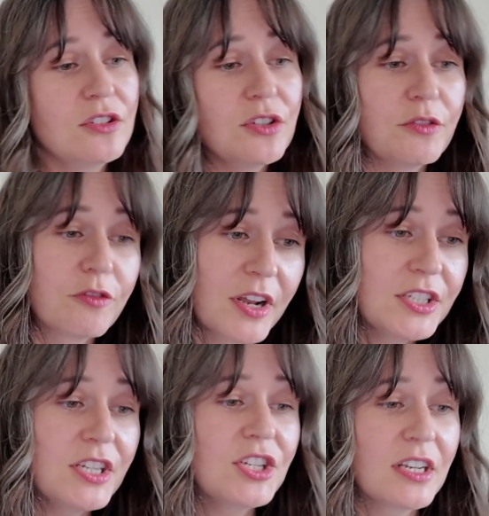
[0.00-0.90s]
So
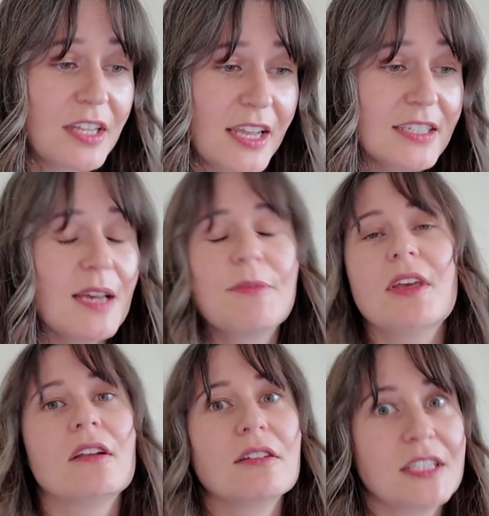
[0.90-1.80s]
frontage and land depth,
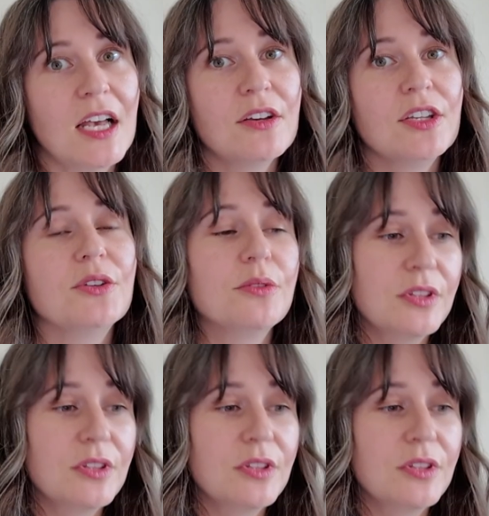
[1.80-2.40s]
it'll tell you